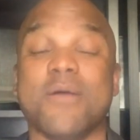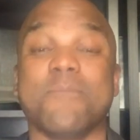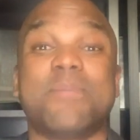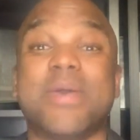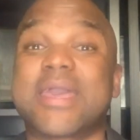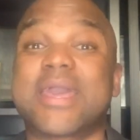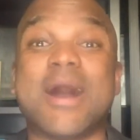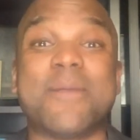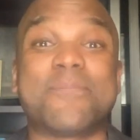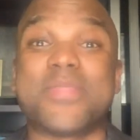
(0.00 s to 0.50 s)

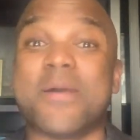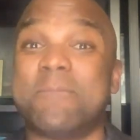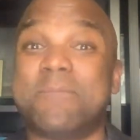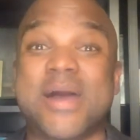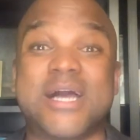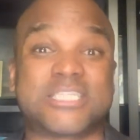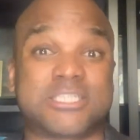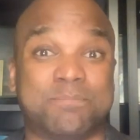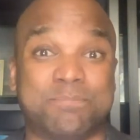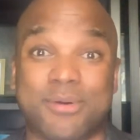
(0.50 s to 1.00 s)
Pick up the
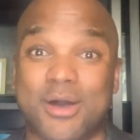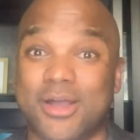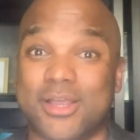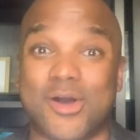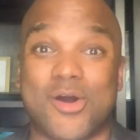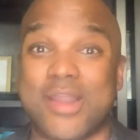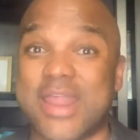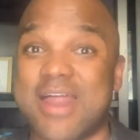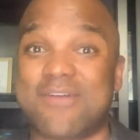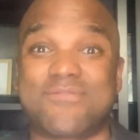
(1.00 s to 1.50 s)
best book
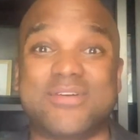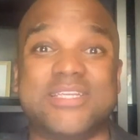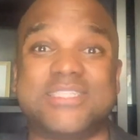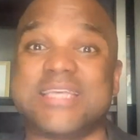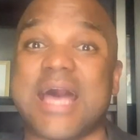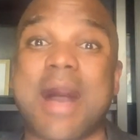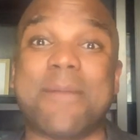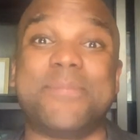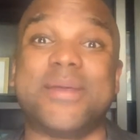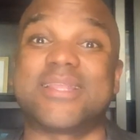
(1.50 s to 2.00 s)
on every
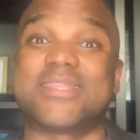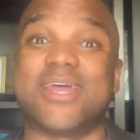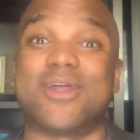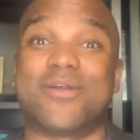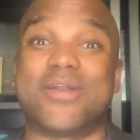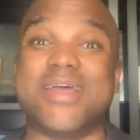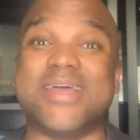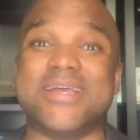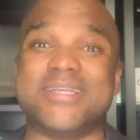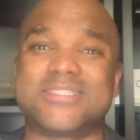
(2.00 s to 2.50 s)
topic there
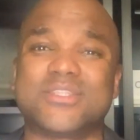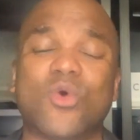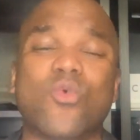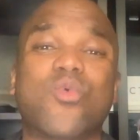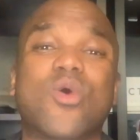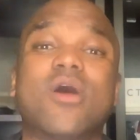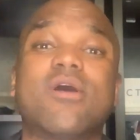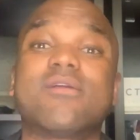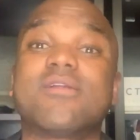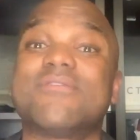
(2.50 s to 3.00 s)
is, the
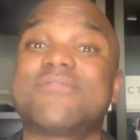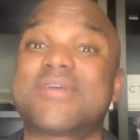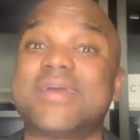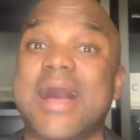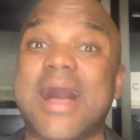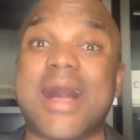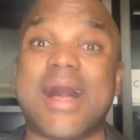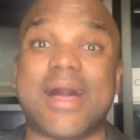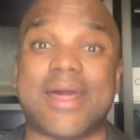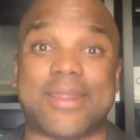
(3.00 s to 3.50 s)
Word of
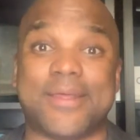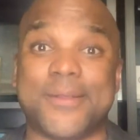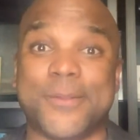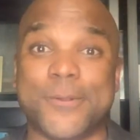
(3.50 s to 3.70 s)
God.